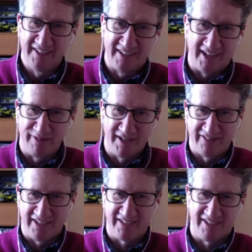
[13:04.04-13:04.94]
anywhere and they
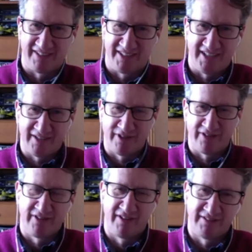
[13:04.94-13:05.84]
had it on the car rather
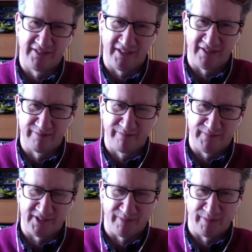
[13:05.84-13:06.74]
than
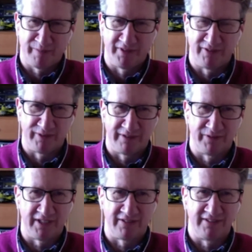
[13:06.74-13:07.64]
Mr. Blobby or whatever we
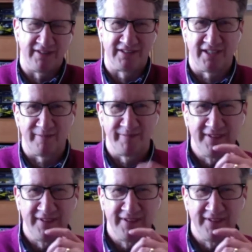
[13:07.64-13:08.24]
had at the time,